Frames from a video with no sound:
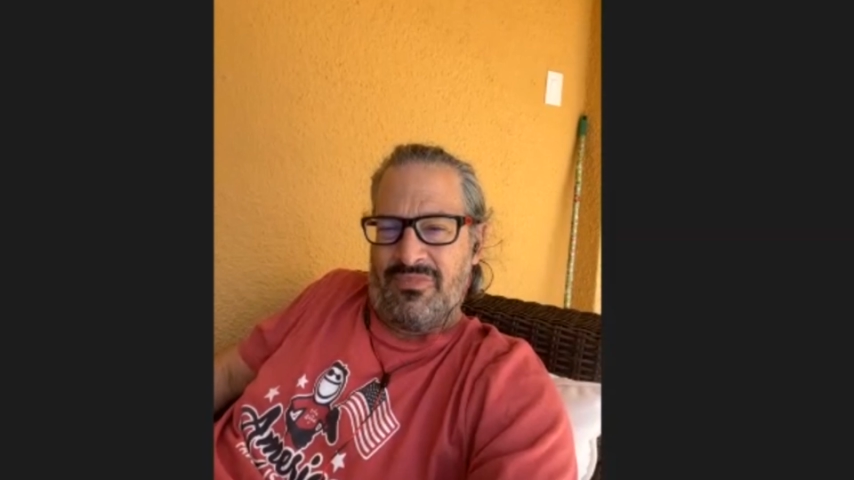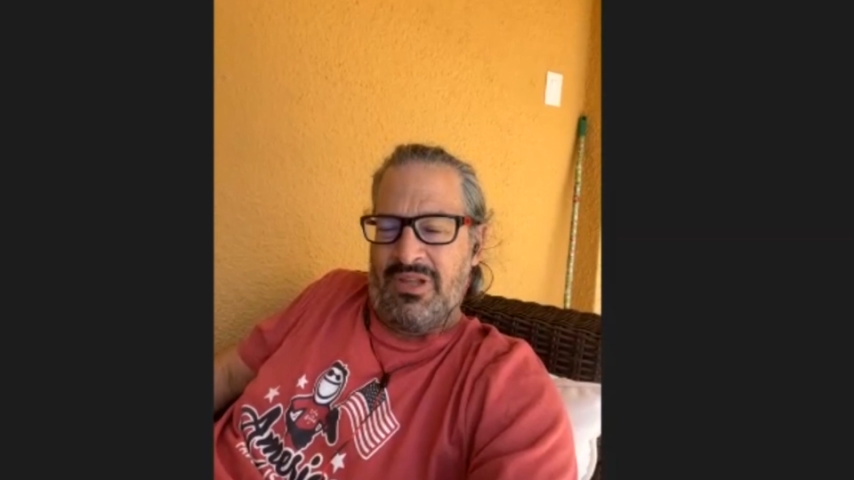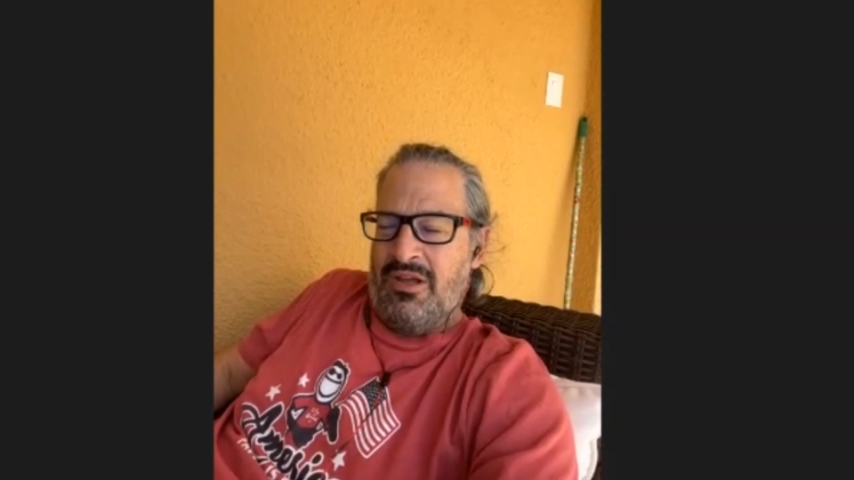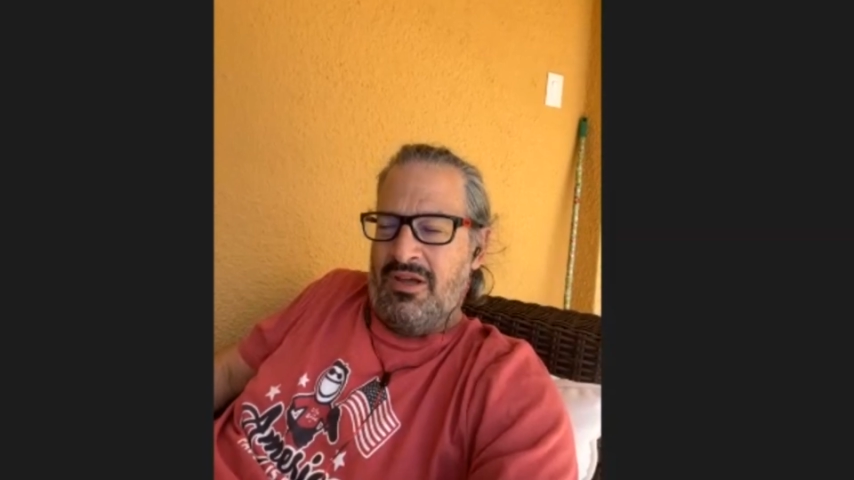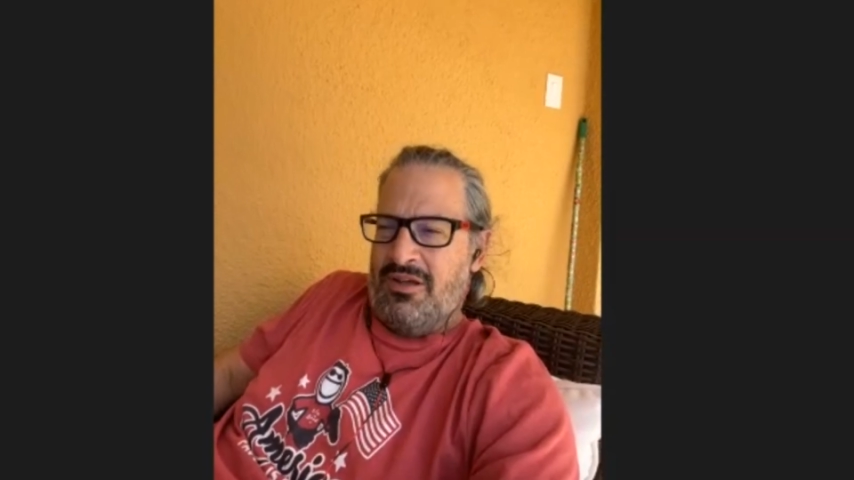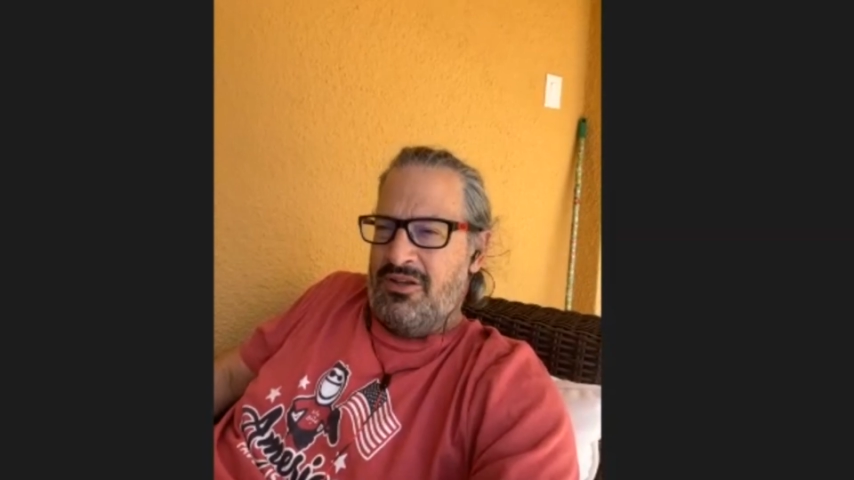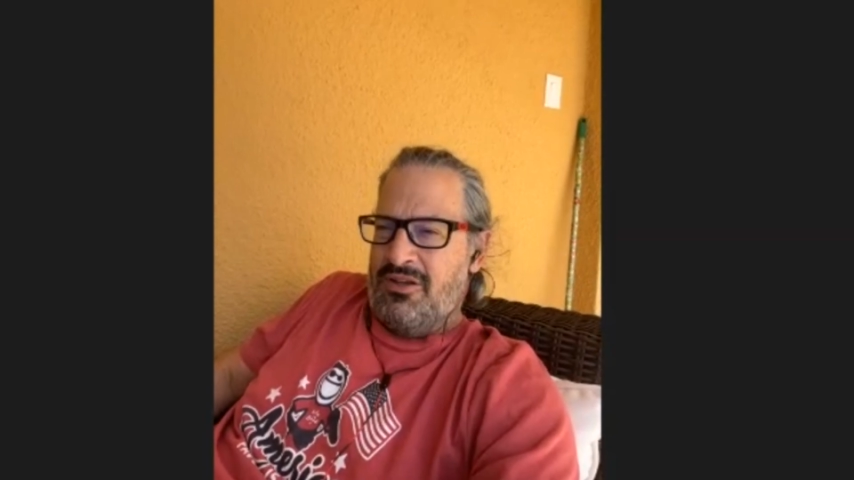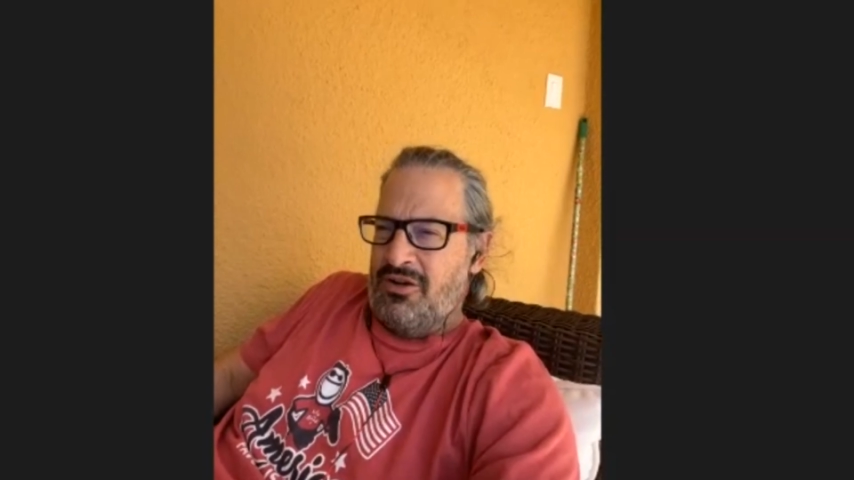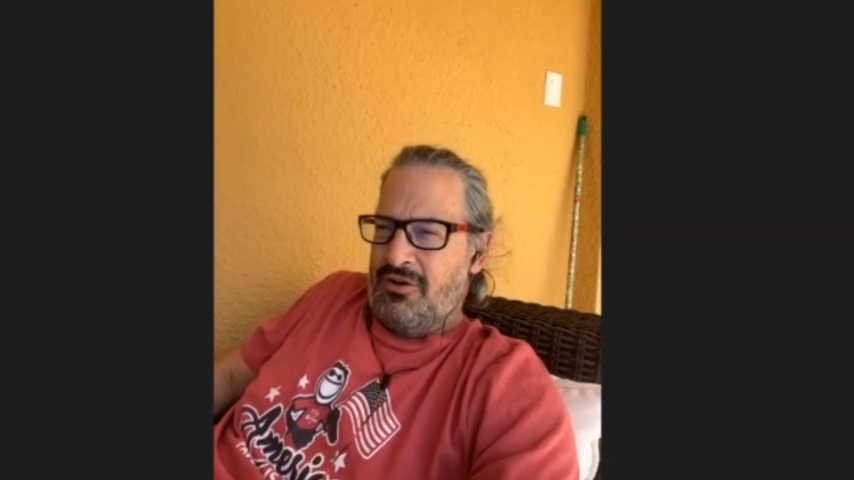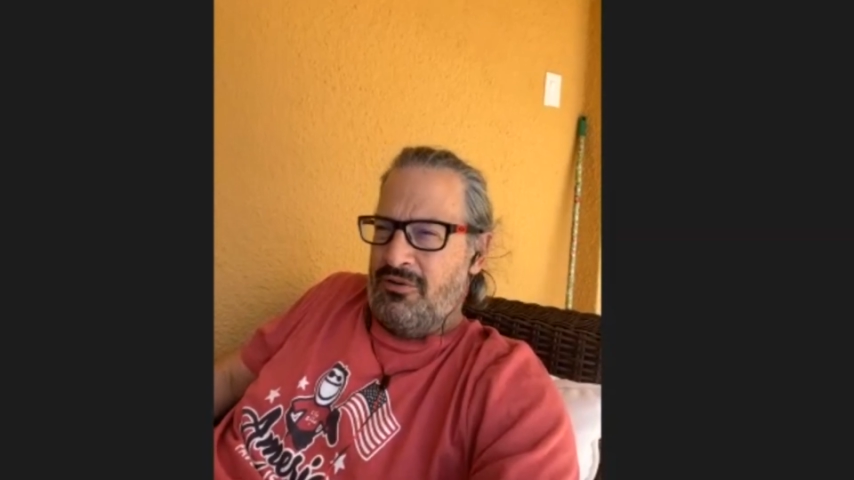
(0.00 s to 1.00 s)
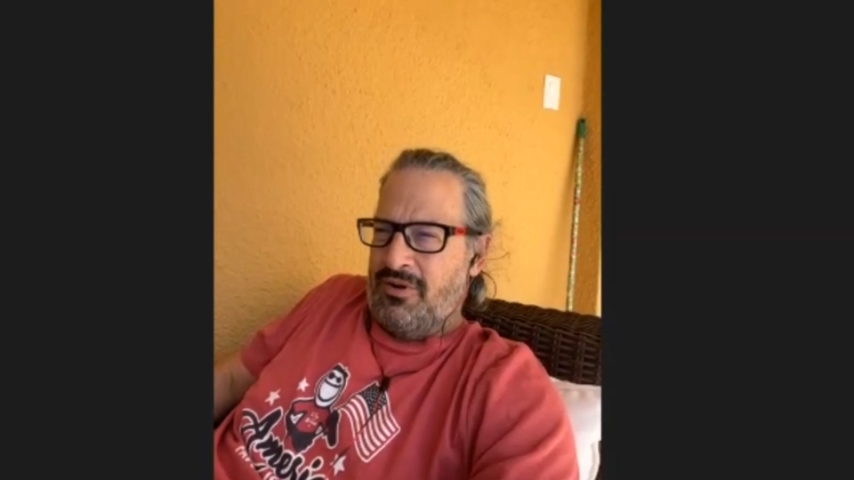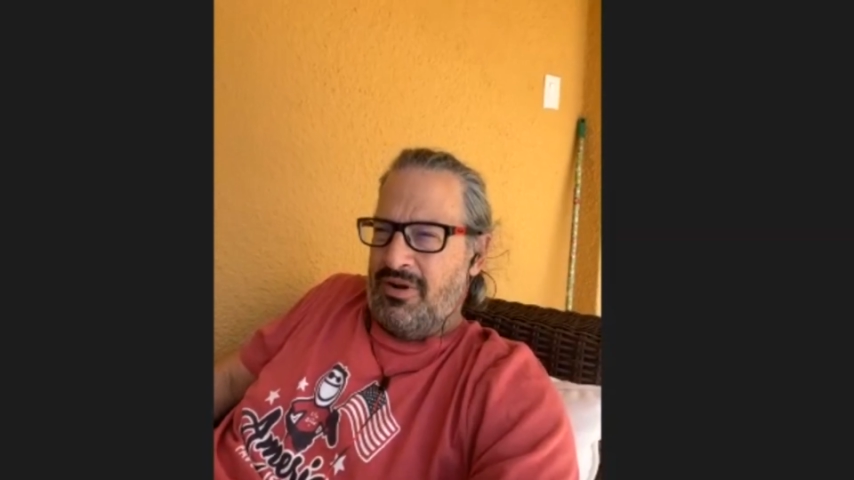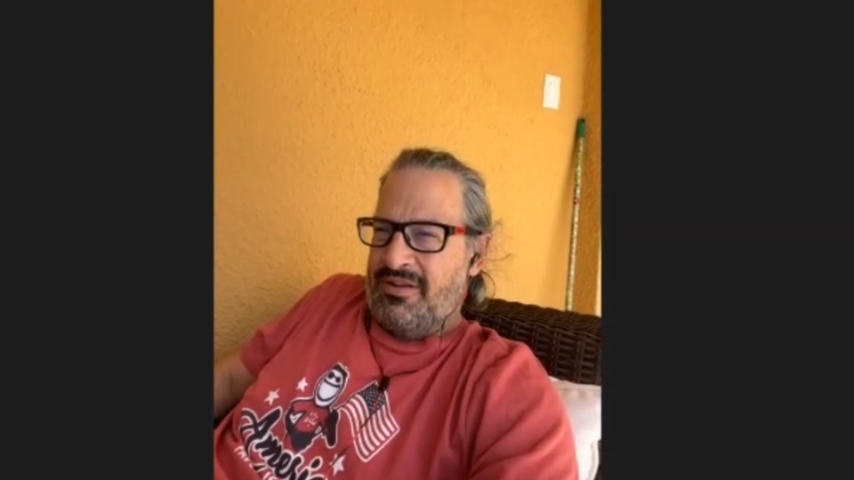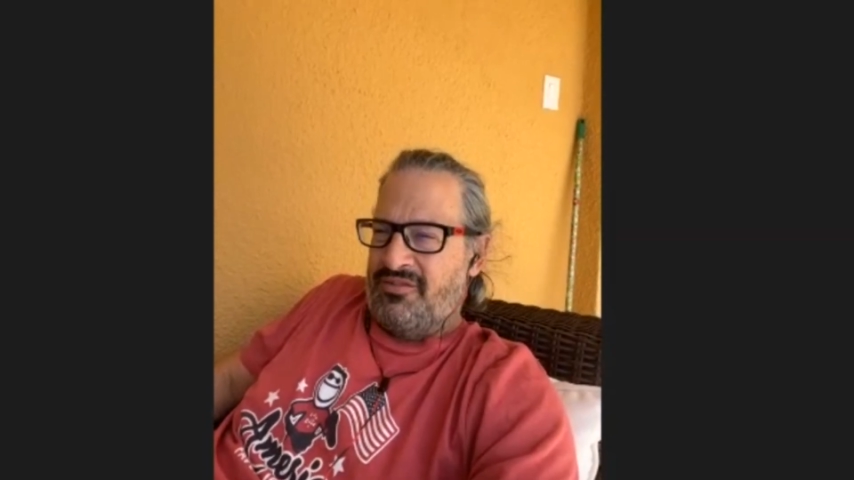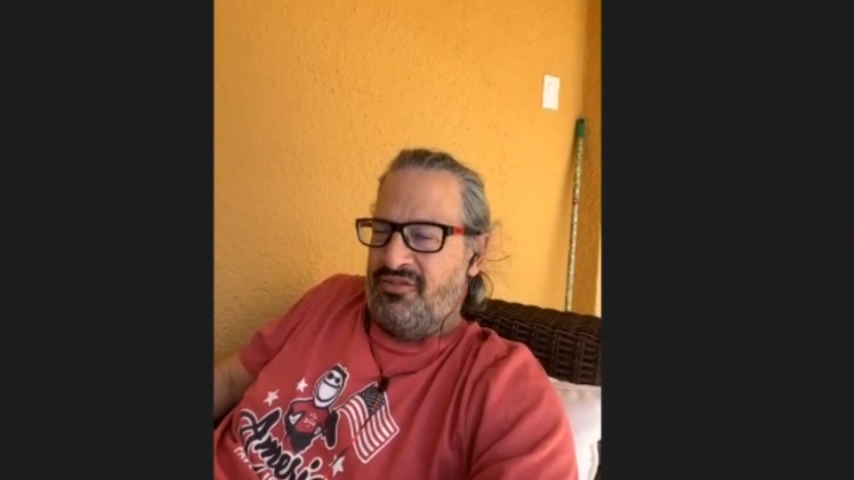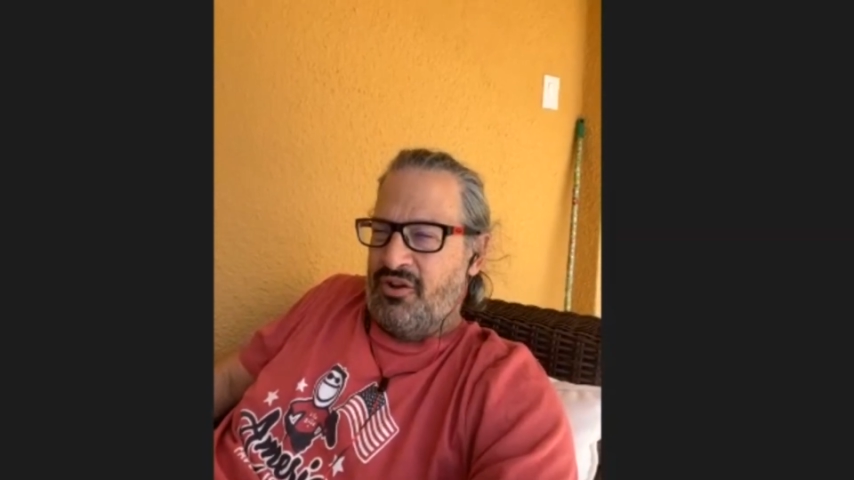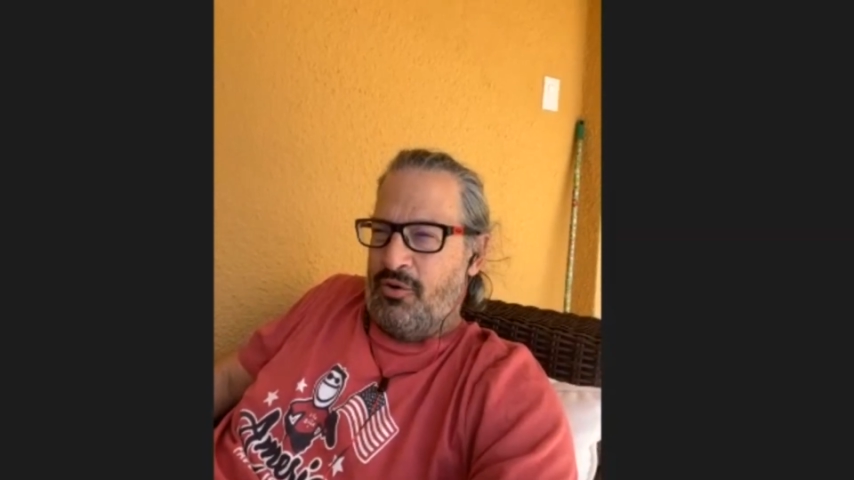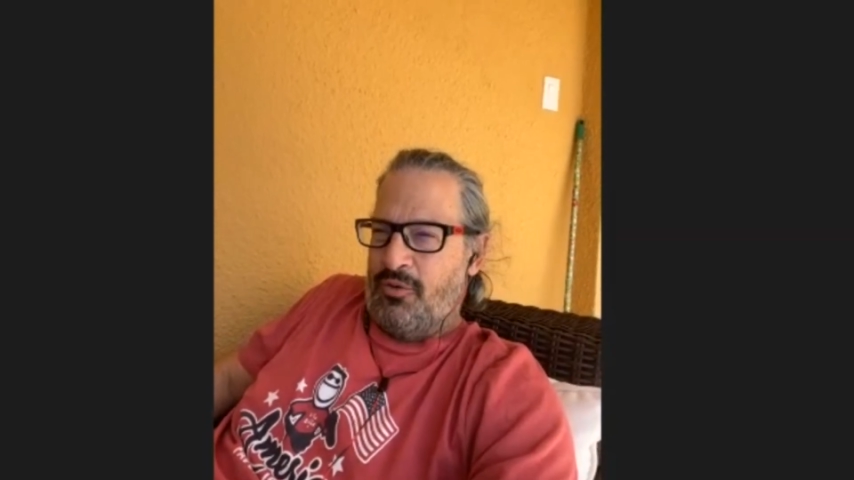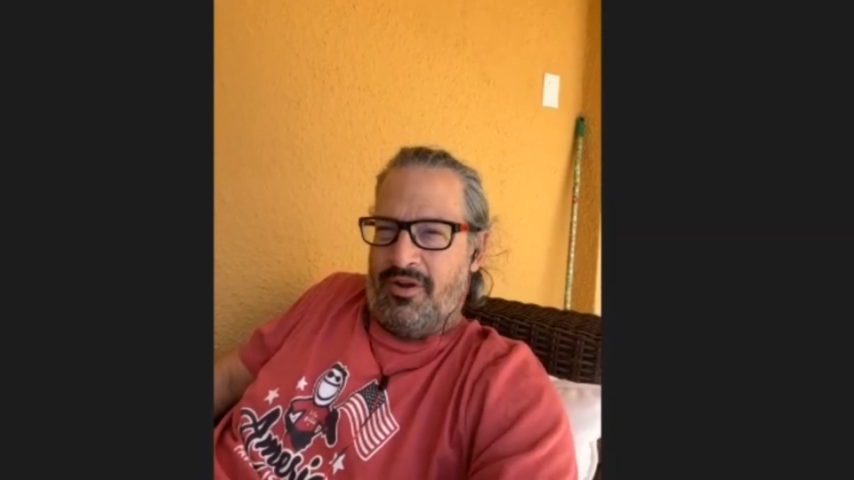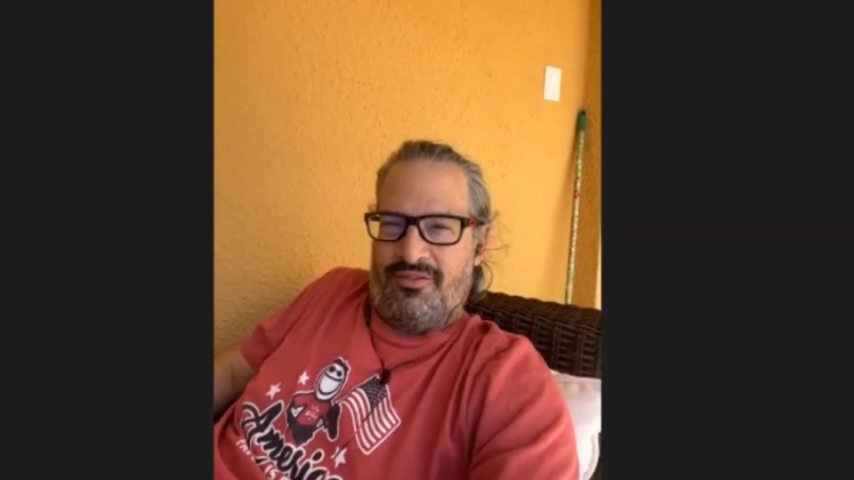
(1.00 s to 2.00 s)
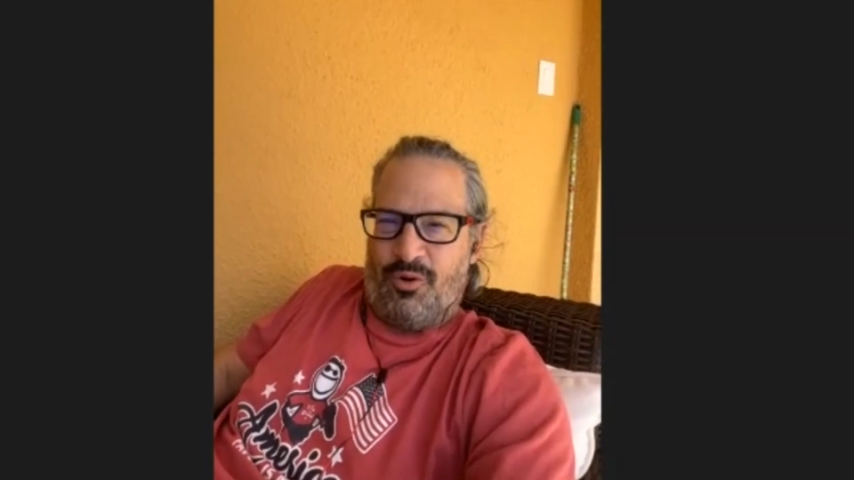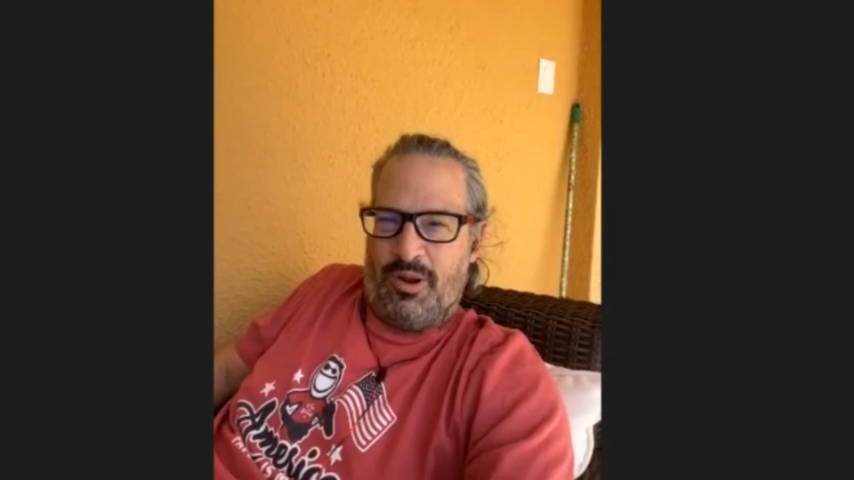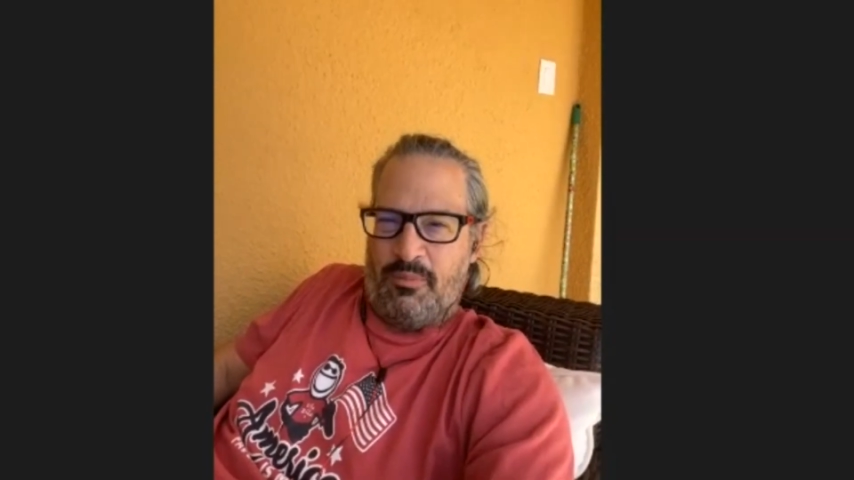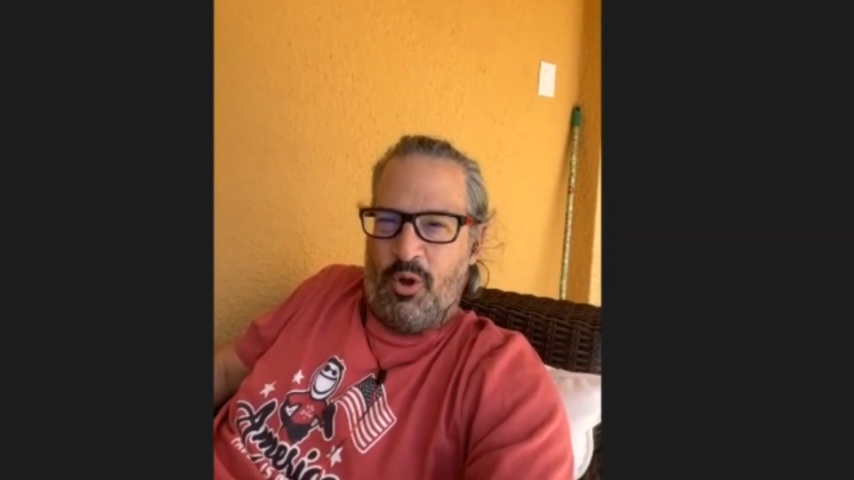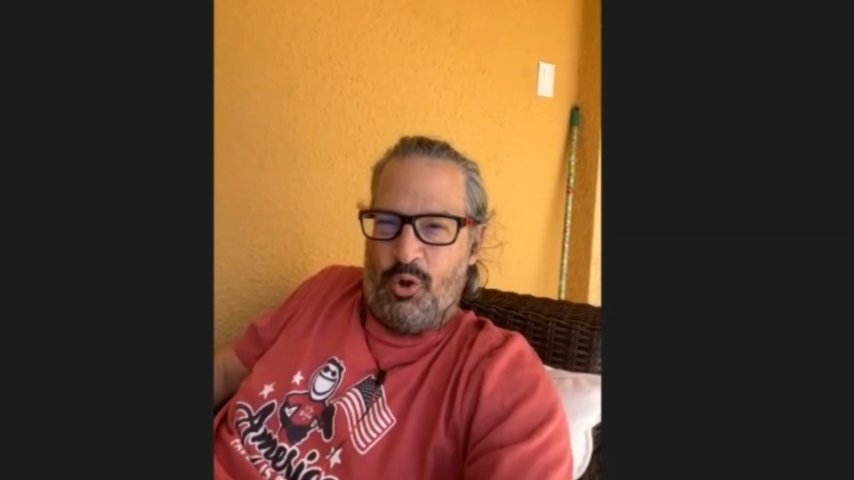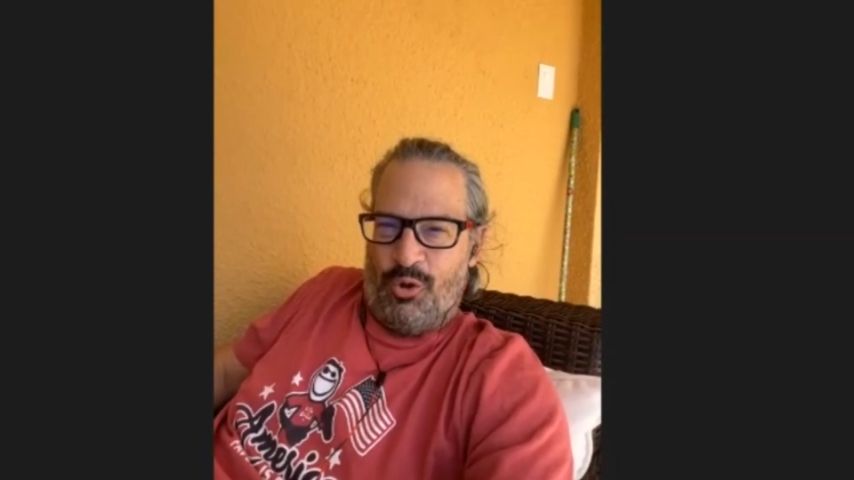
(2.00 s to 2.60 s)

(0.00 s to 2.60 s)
You know, uh, so so I'm old.